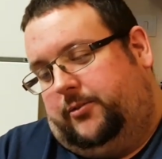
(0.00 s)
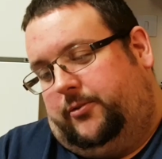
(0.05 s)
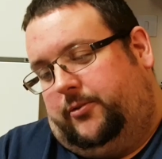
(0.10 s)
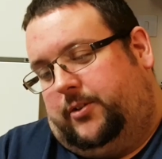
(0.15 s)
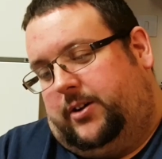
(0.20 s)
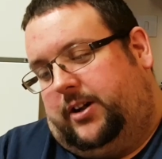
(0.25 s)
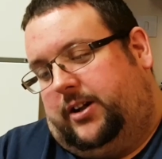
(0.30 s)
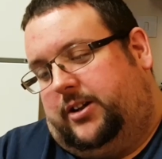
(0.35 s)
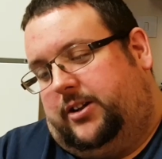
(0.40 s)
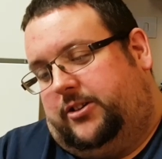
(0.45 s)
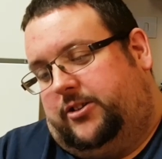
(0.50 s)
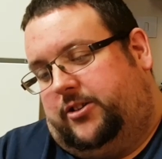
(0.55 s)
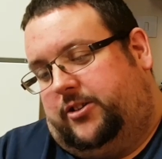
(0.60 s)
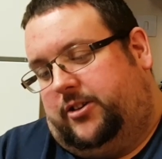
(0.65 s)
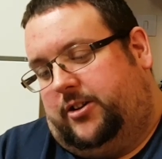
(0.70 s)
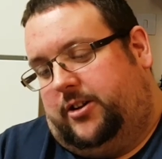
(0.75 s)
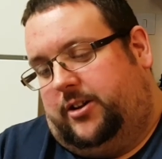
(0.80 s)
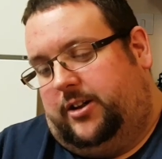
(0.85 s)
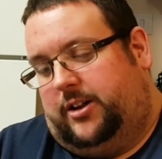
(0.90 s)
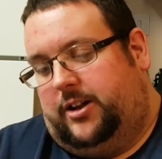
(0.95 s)

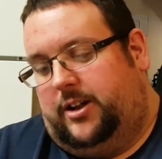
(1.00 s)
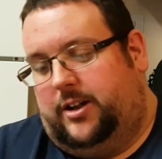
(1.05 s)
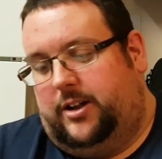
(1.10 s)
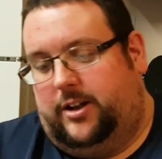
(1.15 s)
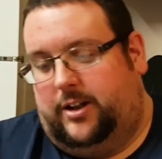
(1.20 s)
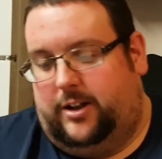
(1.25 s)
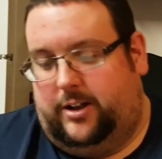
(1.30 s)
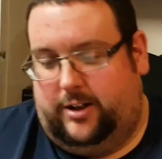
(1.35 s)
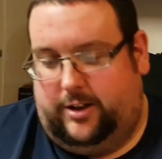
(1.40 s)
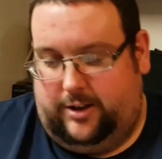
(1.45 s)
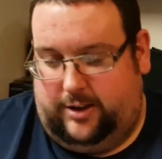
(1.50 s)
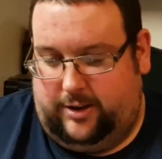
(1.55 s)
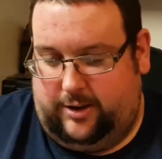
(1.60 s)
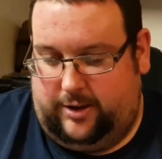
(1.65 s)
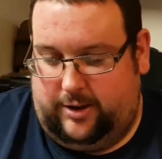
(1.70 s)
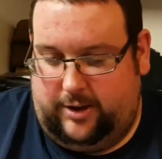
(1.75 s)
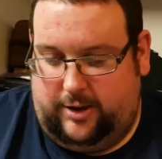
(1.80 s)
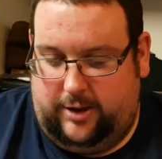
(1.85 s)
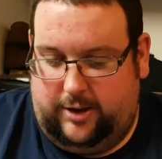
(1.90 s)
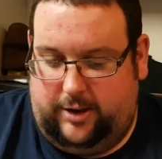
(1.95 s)
Frankenstein.
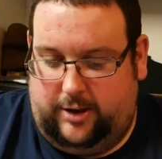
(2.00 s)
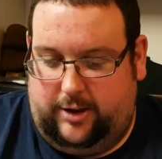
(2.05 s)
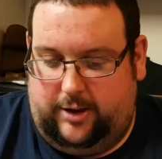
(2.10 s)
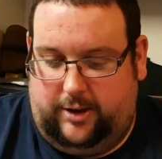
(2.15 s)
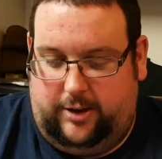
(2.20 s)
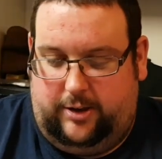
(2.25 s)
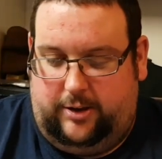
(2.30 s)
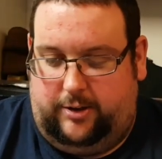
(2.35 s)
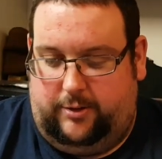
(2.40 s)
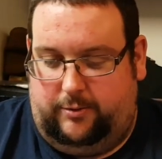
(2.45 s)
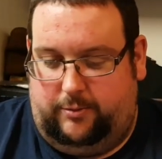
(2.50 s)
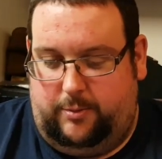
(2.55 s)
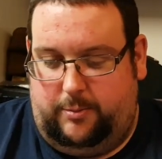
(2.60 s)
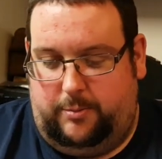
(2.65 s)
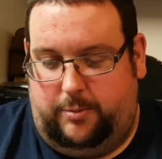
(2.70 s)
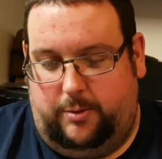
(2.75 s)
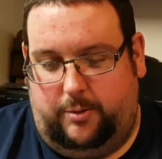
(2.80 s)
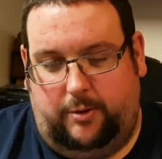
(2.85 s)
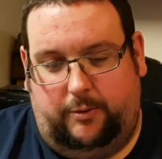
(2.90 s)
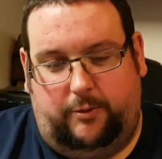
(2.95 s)

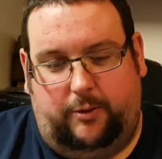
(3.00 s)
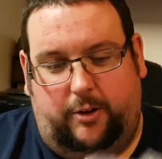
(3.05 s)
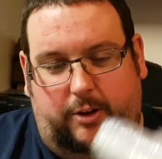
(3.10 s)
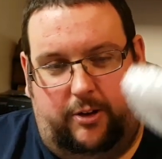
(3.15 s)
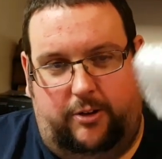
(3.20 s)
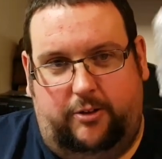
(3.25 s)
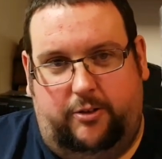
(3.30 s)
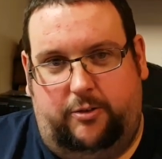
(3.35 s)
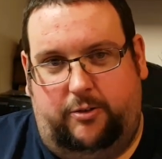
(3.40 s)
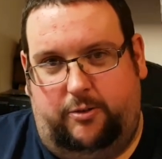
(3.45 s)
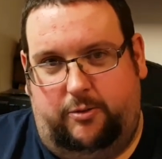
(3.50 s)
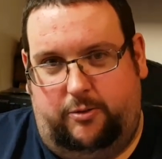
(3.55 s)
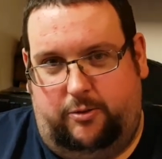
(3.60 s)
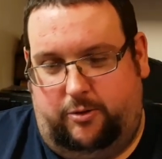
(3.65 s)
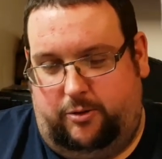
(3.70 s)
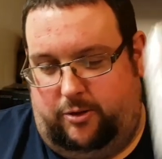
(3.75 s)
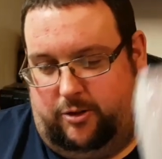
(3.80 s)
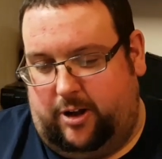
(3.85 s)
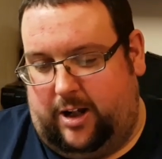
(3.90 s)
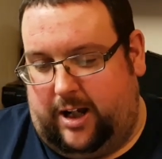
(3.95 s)
I've got these
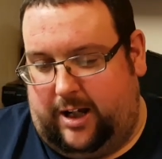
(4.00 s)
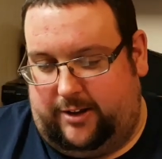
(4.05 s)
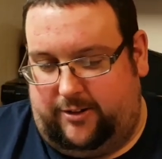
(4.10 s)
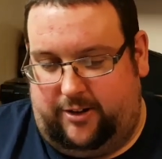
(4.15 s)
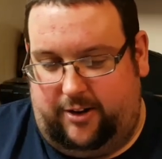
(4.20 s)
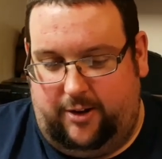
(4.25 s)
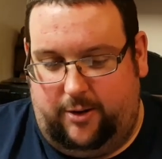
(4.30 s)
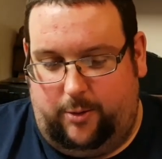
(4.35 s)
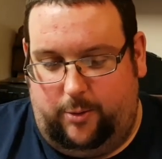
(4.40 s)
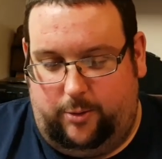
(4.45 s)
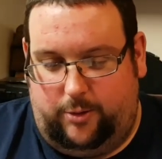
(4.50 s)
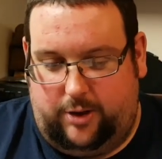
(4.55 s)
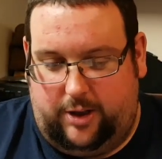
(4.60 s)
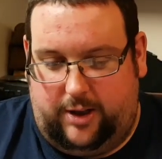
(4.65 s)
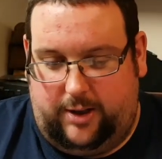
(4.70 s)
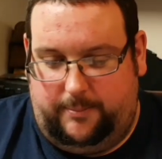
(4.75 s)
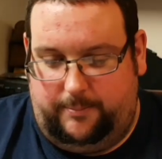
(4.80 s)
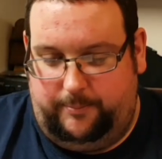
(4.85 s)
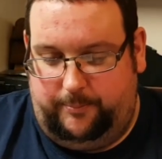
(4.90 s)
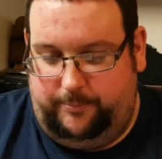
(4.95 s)
tatty old
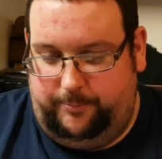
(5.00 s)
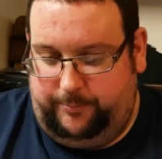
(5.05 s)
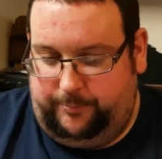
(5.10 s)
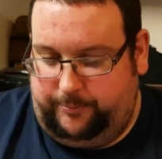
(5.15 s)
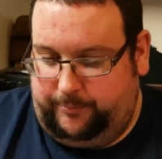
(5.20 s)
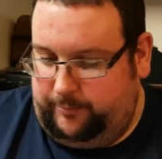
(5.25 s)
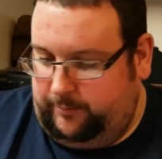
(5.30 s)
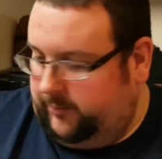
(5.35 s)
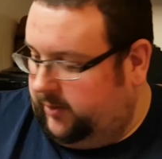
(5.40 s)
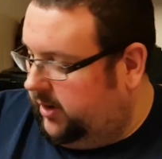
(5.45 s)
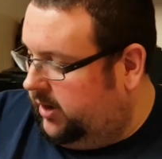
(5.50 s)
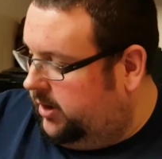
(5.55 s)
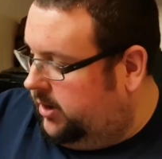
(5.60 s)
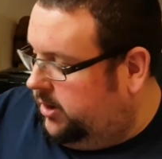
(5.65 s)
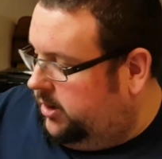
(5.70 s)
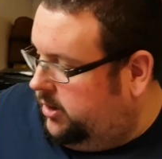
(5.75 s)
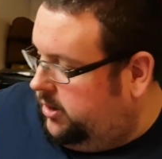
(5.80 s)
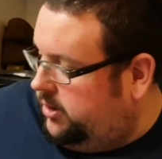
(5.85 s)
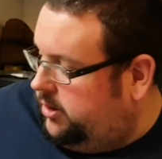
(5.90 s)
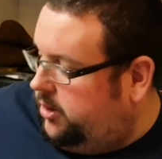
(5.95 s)

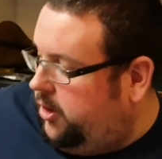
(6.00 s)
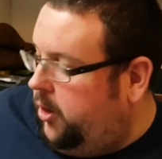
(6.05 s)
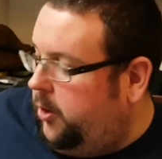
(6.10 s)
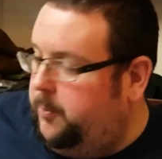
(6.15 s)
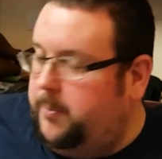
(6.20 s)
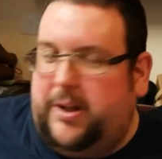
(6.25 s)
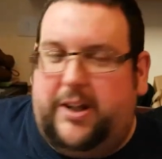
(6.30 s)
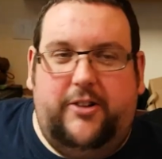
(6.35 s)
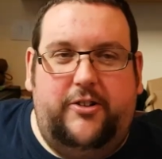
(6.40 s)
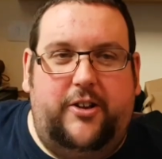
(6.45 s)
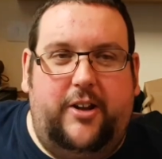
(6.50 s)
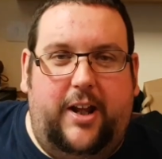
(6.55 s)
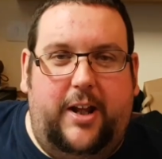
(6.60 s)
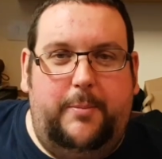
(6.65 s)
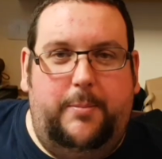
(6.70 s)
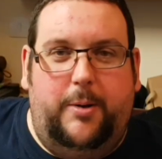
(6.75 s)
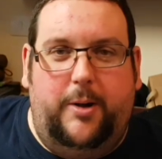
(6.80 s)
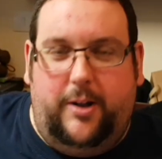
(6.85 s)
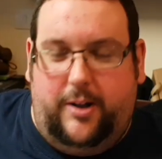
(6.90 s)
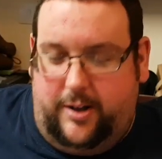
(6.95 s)
copies that
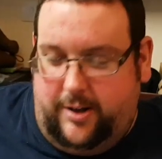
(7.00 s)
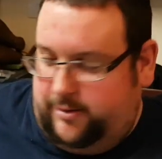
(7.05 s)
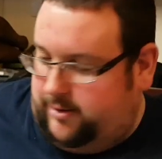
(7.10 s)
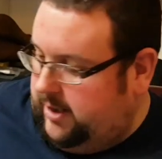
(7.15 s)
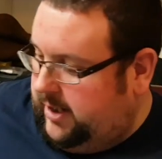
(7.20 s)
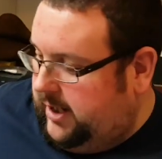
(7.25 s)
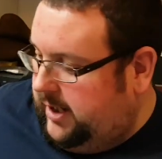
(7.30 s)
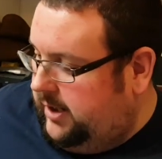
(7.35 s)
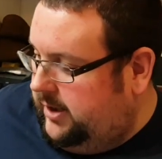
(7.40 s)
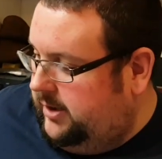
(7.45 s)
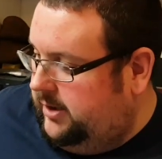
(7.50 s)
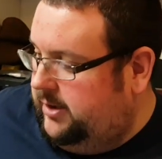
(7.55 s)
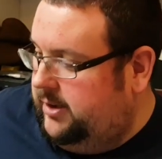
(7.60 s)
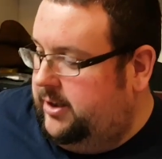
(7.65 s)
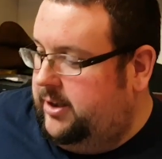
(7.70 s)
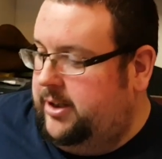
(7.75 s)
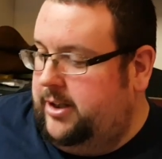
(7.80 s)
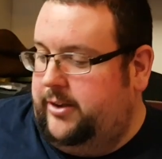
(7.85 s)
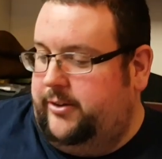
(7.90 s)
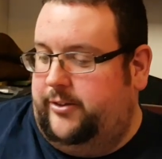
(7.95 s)
they put in there.
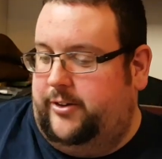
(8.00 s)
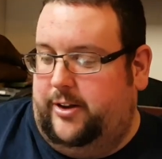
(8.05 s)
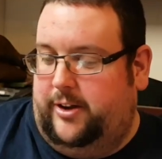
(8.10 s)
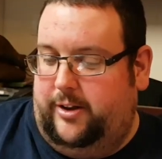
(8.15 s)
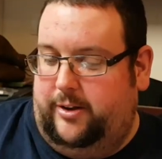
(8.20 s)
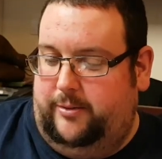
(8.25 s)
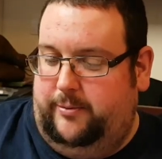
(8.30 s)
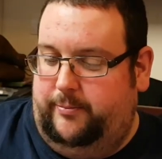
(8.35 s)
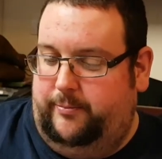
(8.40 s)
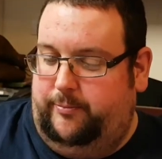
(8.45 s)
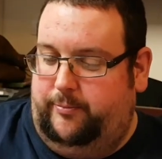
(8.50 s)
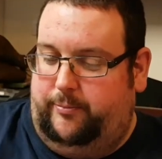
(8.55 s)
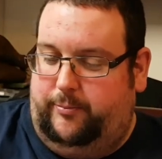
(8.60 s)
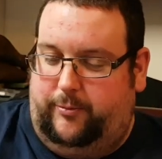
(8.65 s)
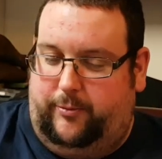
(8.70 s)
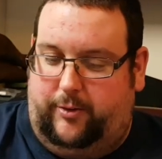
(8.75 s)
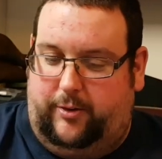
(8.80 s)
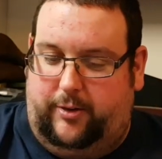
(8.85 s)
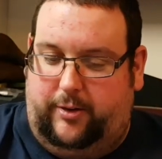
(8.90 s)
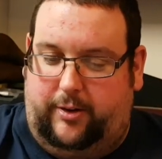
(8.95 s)
So
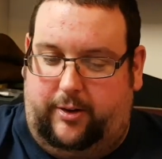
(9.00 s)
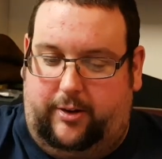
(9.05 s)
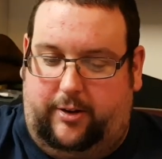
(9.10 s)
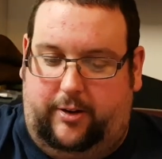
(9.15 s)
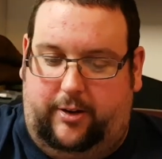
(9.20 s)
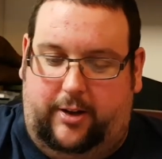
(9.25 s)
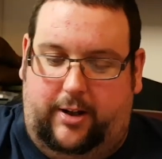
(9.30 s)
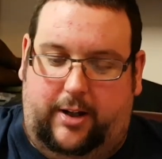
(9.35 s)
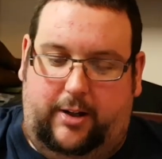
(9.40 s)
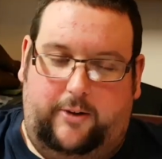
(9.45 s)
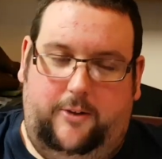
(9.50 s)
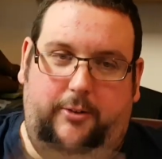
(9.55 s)
now